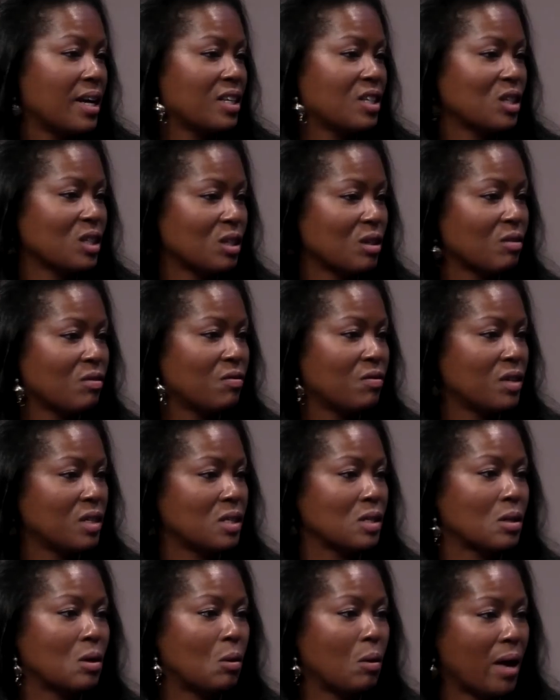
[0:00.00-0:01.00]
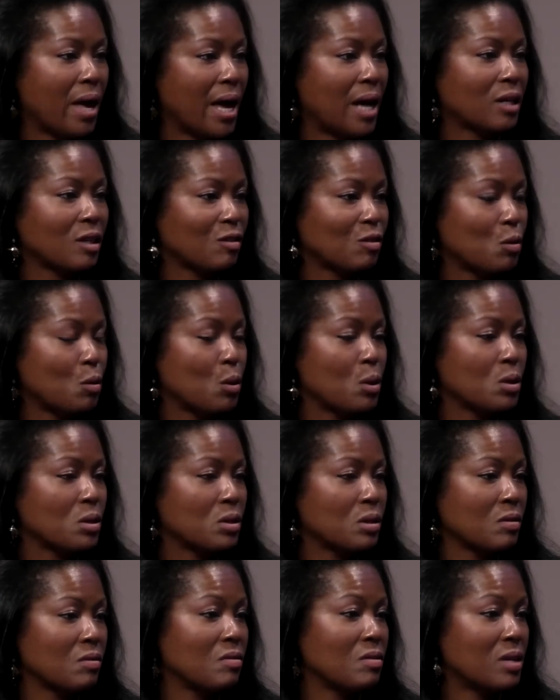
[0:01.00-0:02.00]
just the physical act, of course,
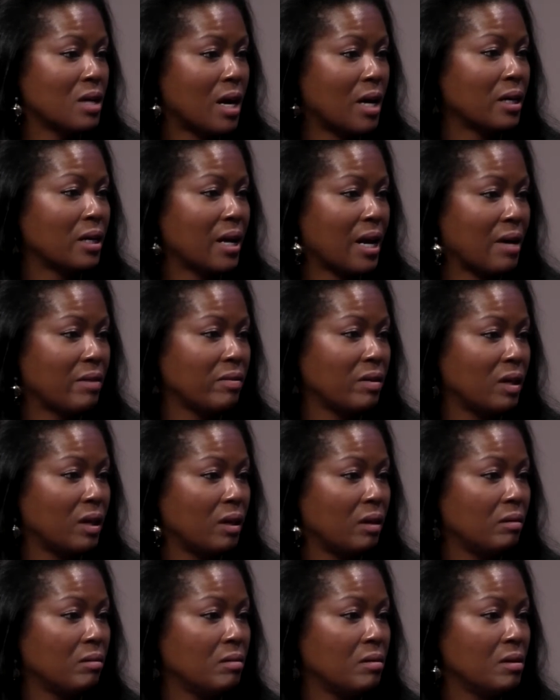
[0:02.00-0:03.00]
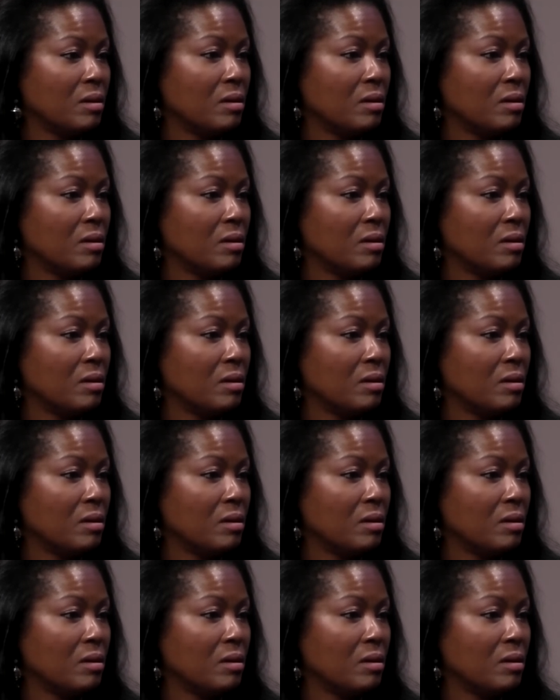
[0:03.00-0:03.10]
of not having,